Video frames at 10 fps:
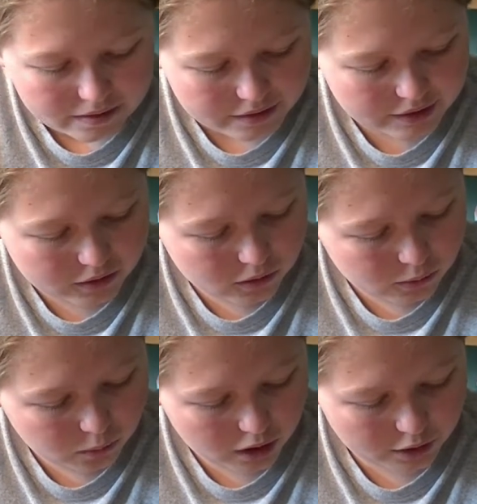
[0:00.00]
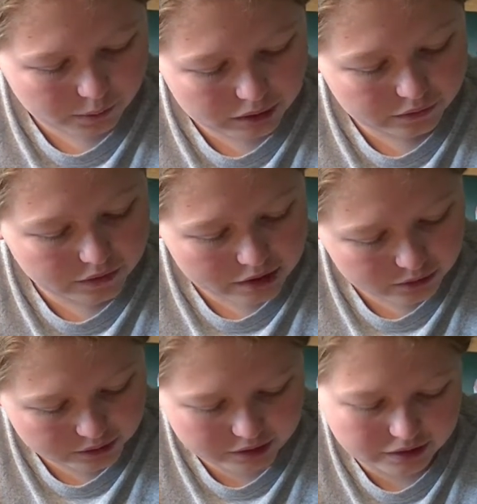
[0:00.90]
The cold water will
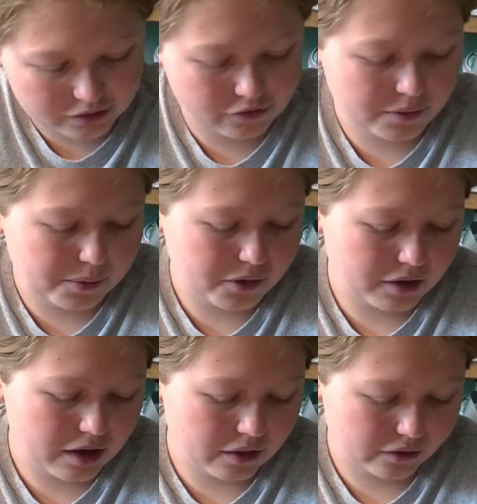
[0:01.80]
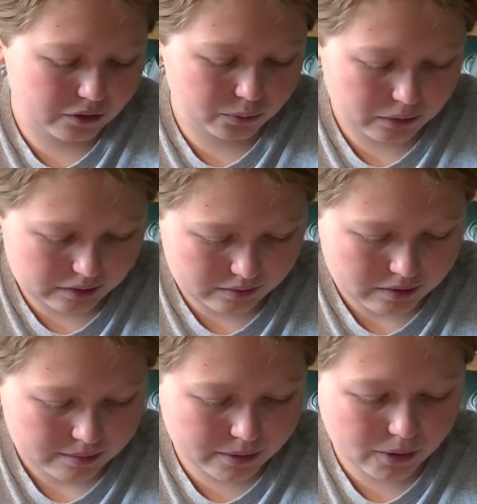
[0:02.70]
eventually distribute the color as well.
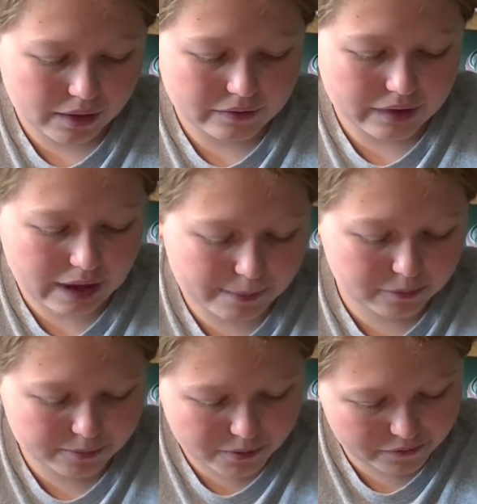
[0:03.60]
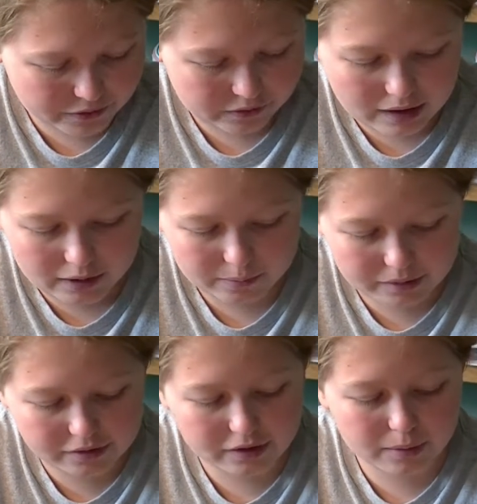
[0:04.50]
Both have atoms moving around,
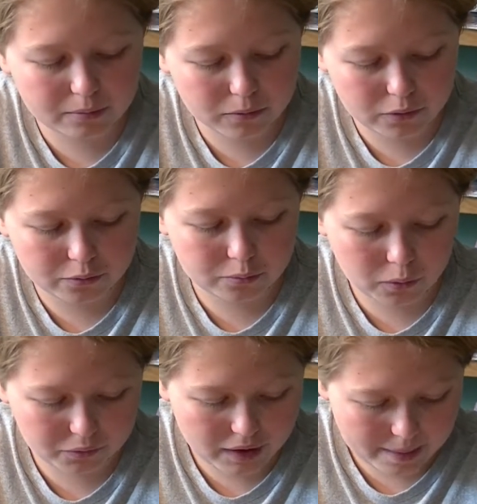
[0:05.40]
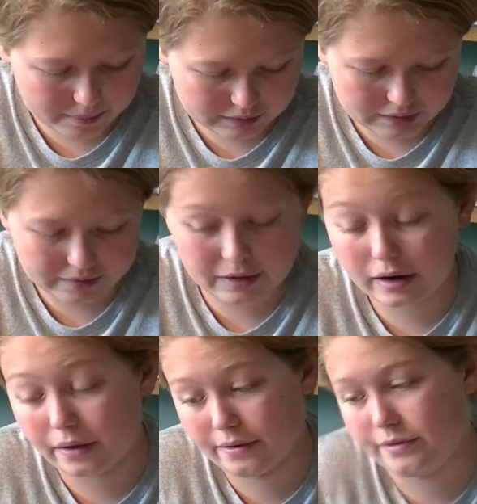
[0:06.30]
but some move more rapidly than
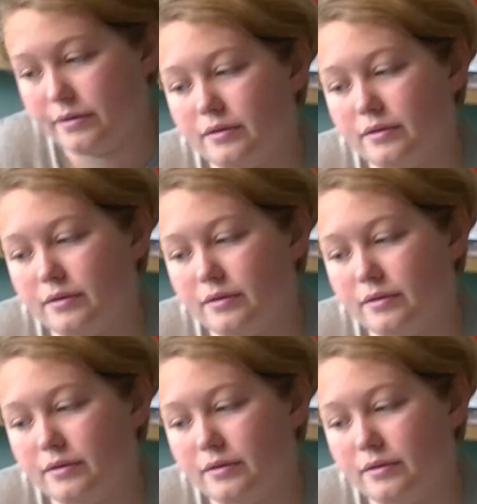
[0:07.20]
others.